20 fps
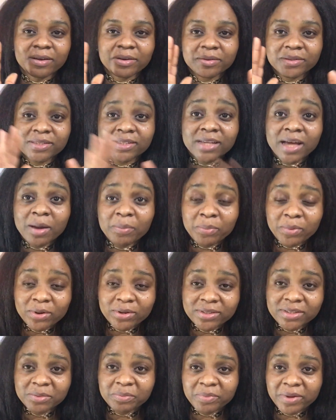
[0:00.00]
tap
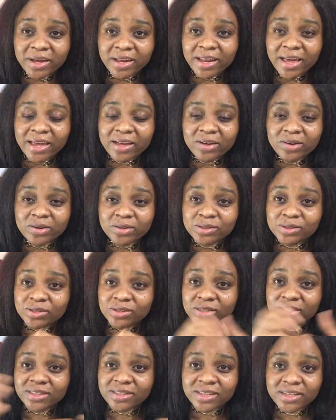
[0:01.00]
on the bell icon.
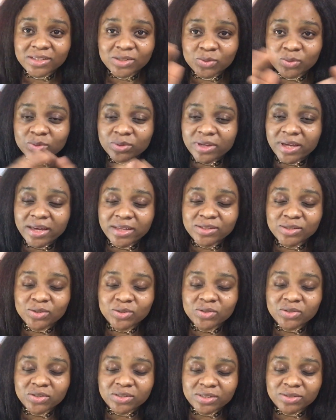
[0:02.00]
This will get you
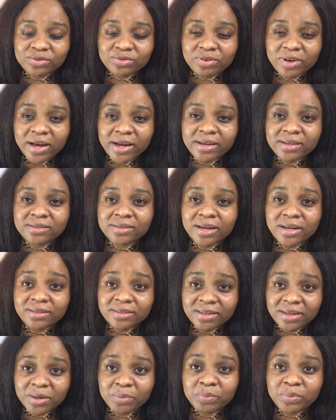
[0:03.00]
notified and
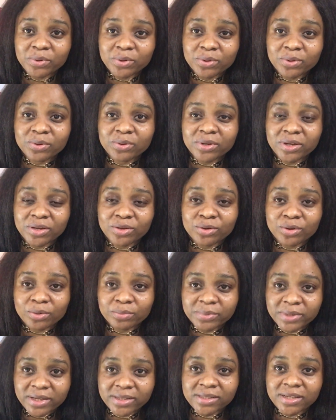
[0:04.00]
keep you, you know,
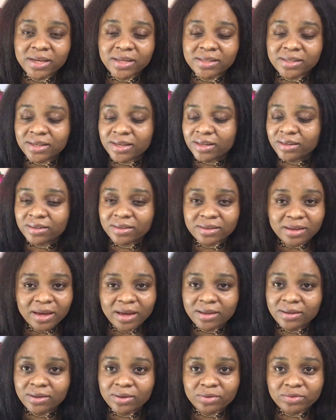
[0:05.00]
updated in
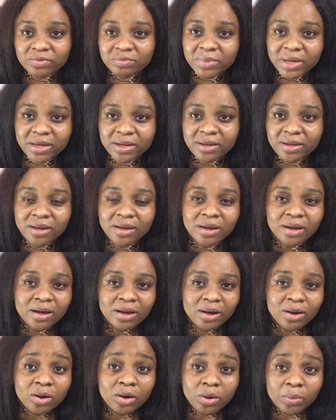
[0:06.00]
any of my
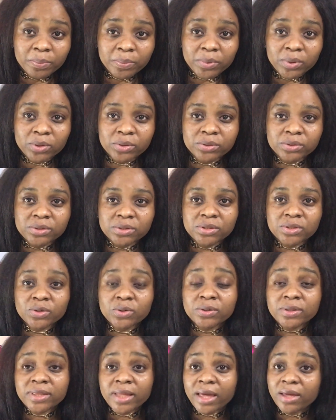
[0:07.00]
upload.
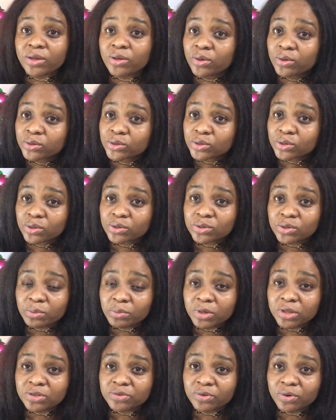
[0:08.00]
So thank you so
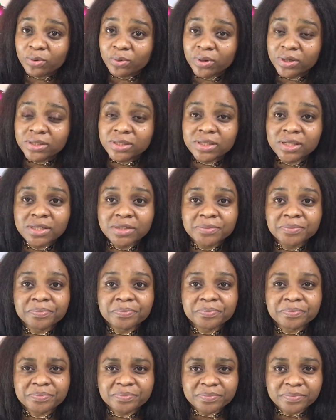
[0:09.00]
much for watching.
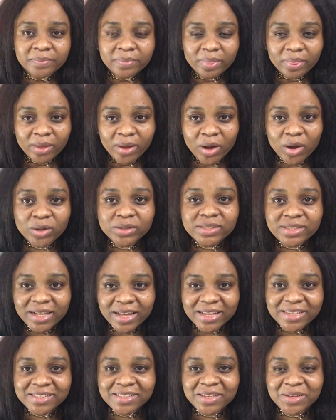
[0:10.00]
Until
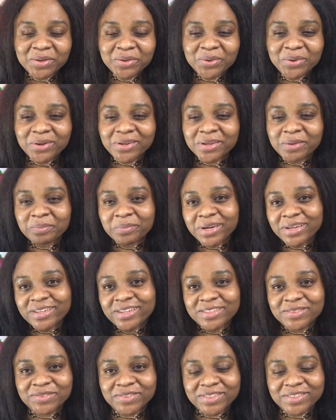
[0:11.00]
I see you all in my
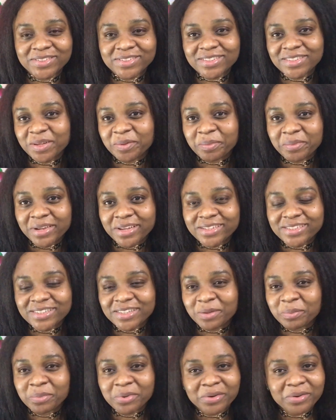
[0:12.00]
next
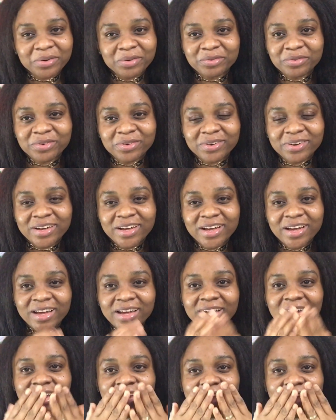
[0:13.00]
video.